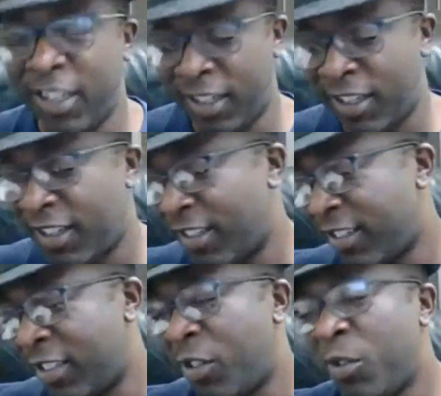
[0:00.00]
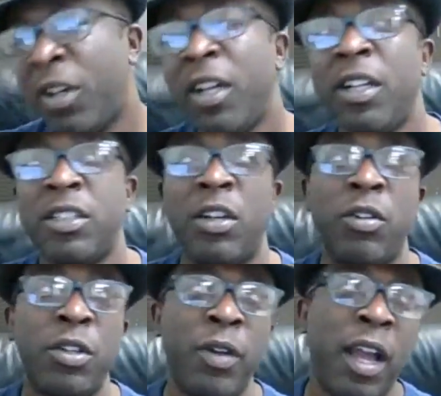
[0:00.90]
Yeah, so
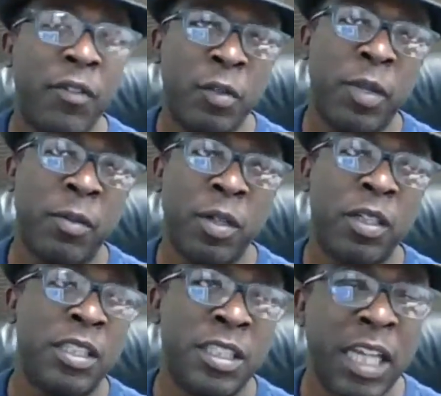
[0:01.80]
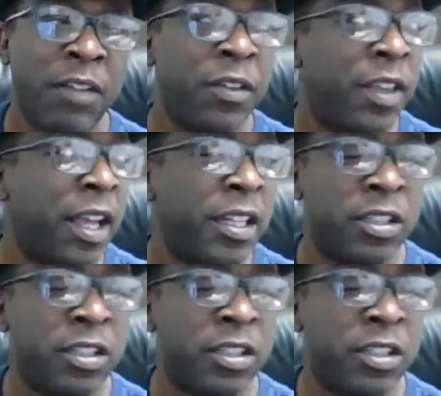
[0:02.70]
you have to be able to decipher that,